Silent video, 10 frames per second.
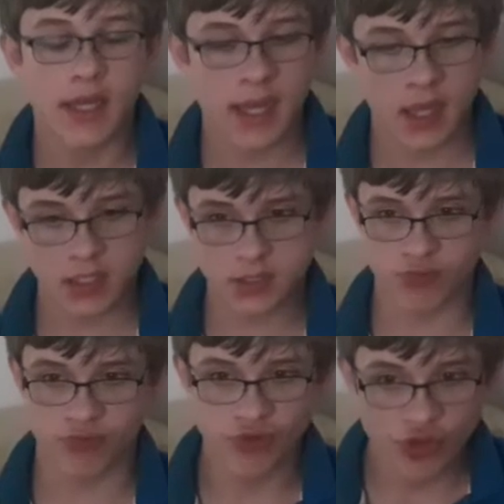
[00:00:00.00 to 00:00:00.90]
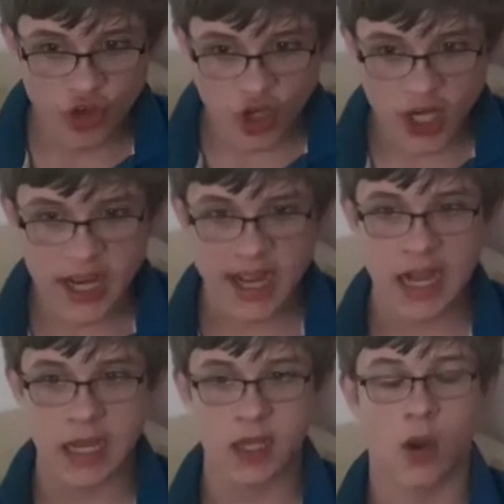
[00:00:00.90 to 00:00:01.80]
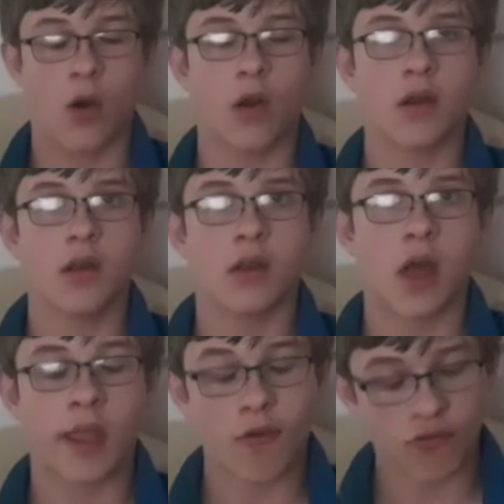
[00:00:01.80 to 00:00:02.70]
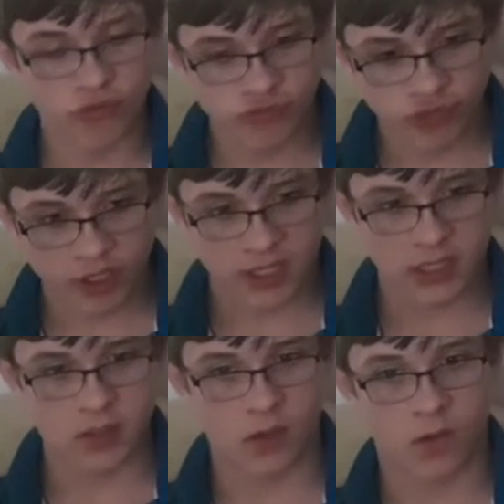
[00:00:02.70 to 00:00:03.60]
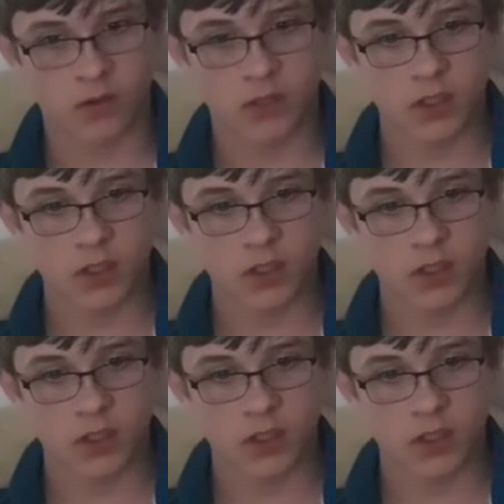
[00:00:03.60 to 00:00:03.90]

It's really hot, like really hot.